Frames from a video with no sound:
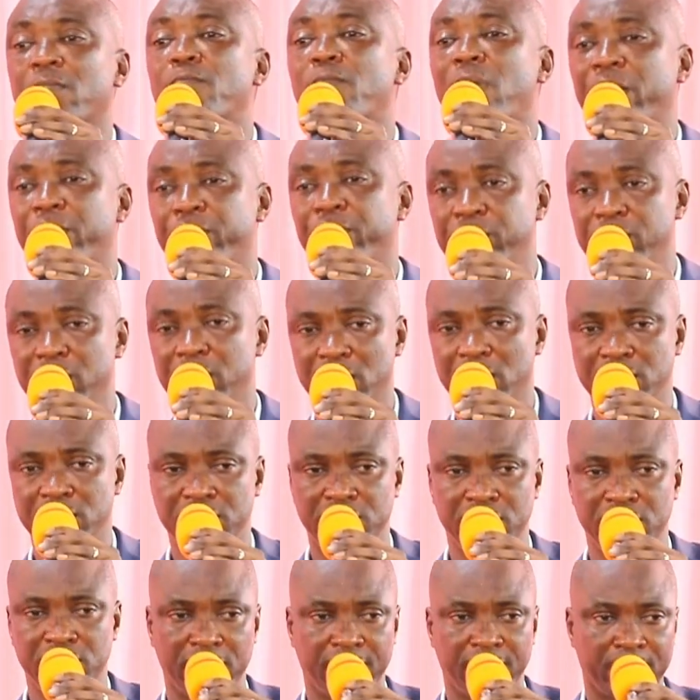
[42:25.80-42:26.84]

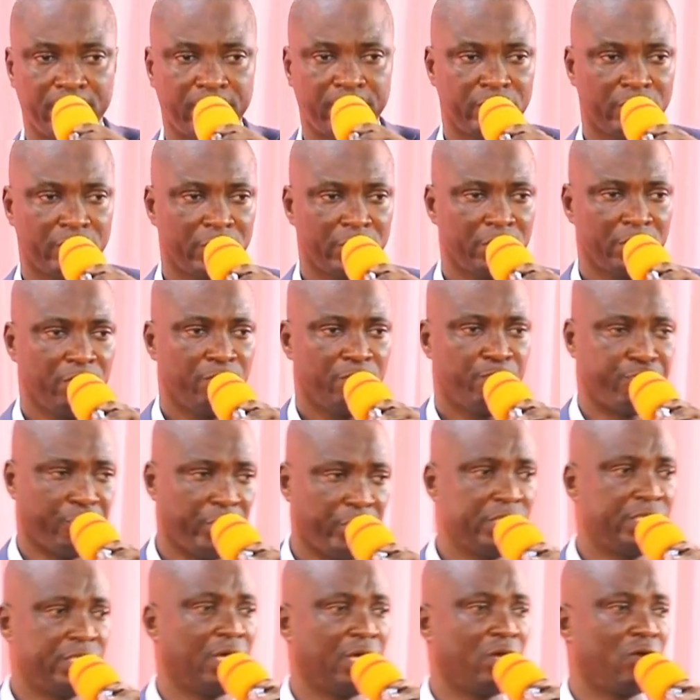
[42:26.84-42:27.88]
marriage
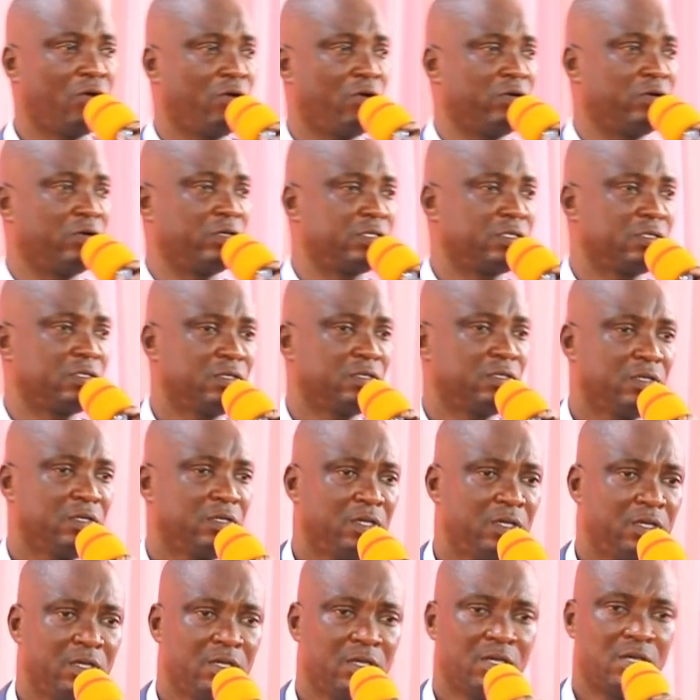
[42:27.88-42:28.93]
praise the Lord
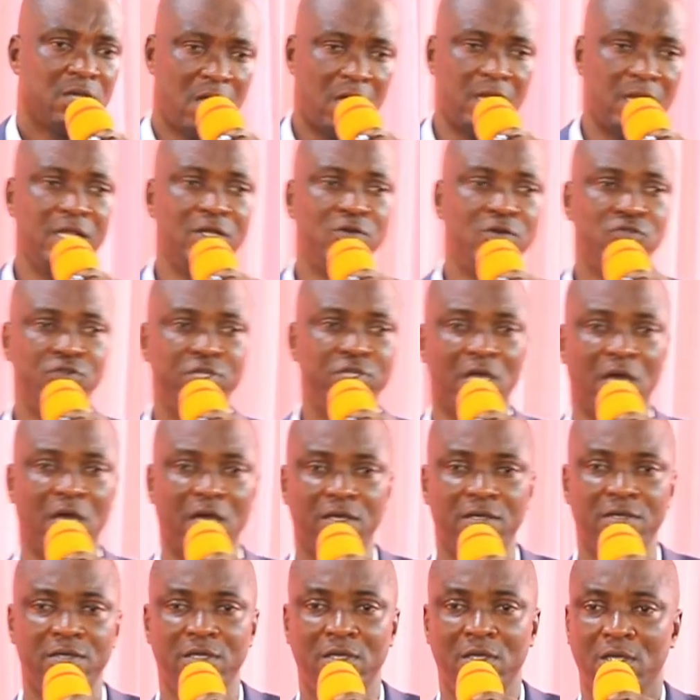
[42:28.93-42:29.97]

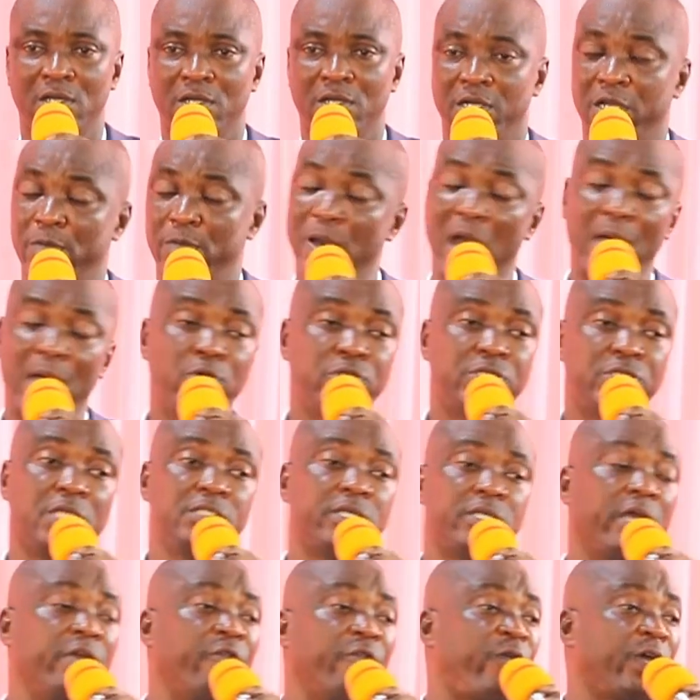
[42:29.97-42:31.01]
hallelujah the Bible
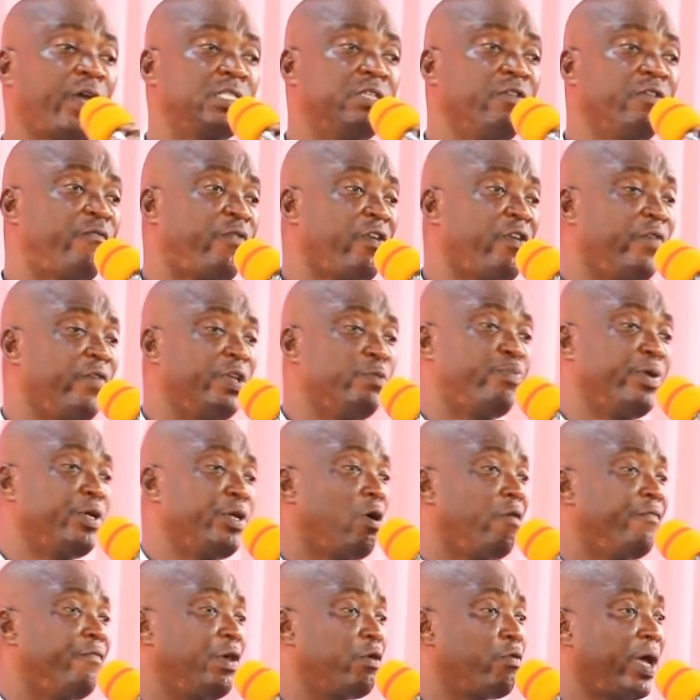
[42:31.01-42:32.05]
says the effective fervent
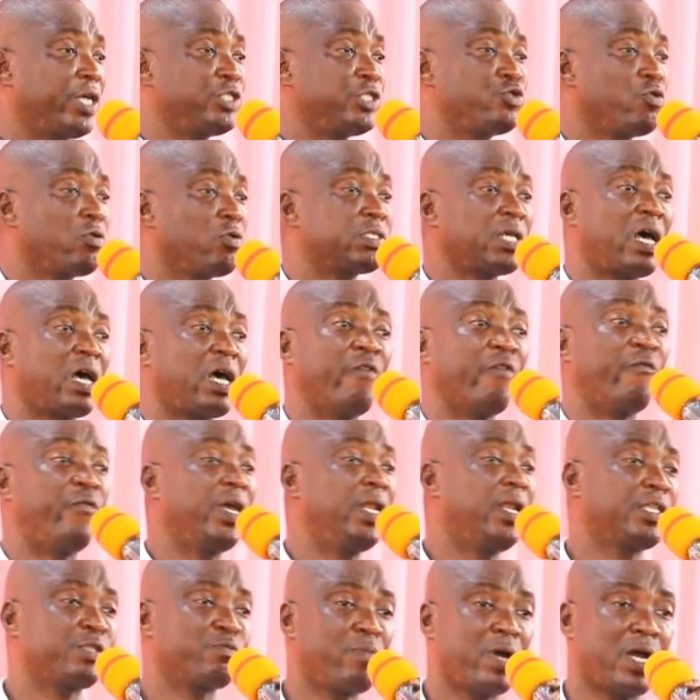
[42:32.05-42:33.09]
prayer of the righteous
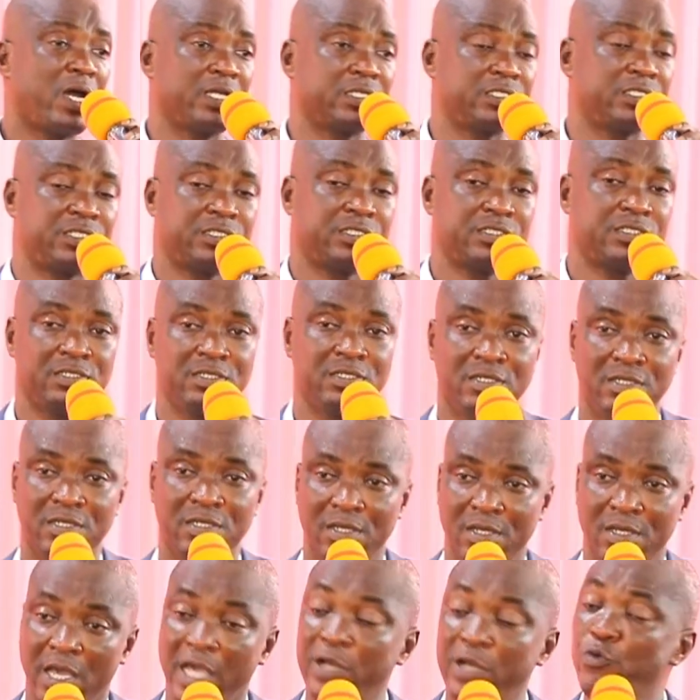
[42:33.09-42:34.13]
availeth much
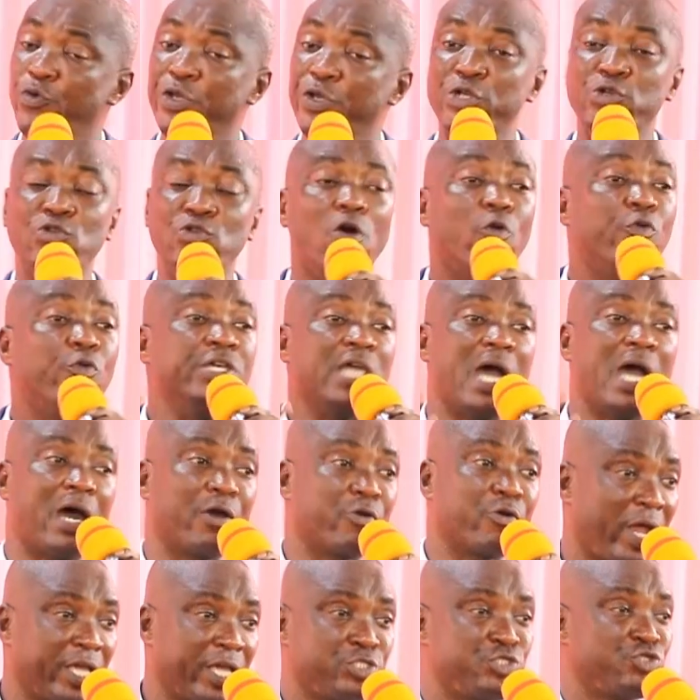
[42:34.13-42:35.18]
and we know we
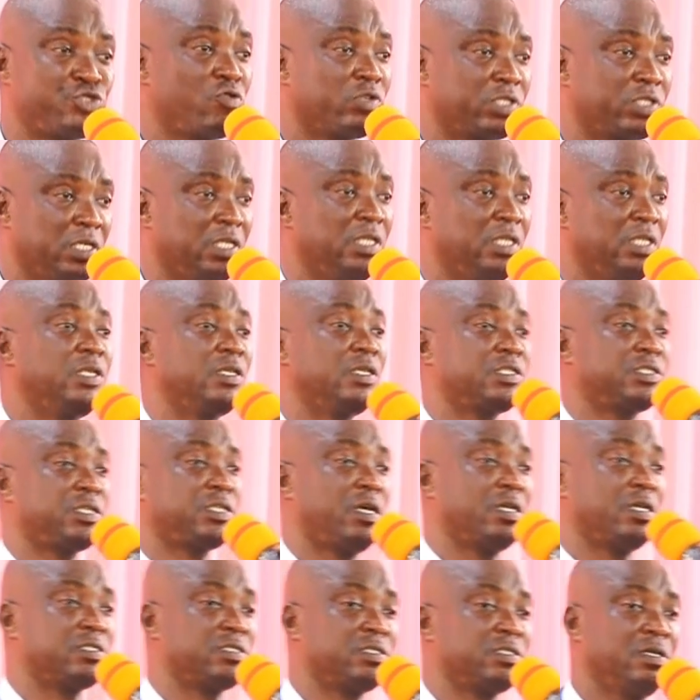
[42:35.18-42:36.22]
are righteous in this
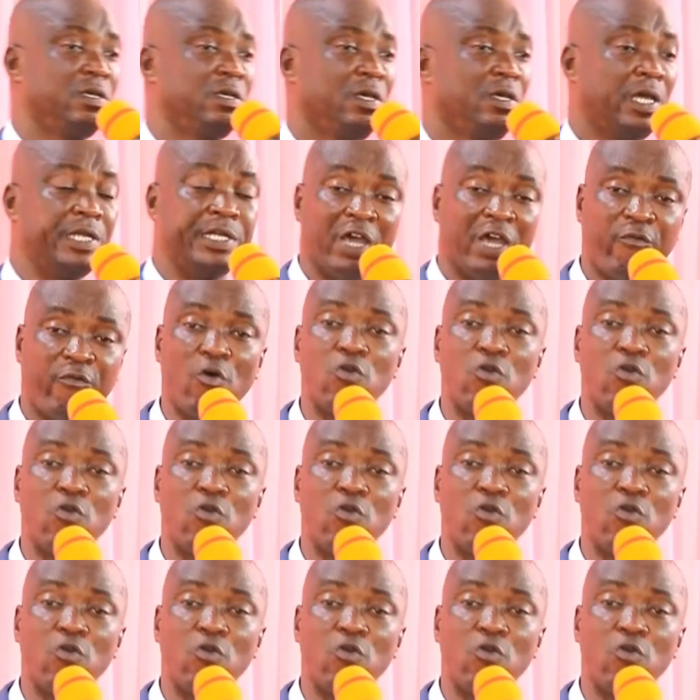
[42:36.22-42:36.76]
church. And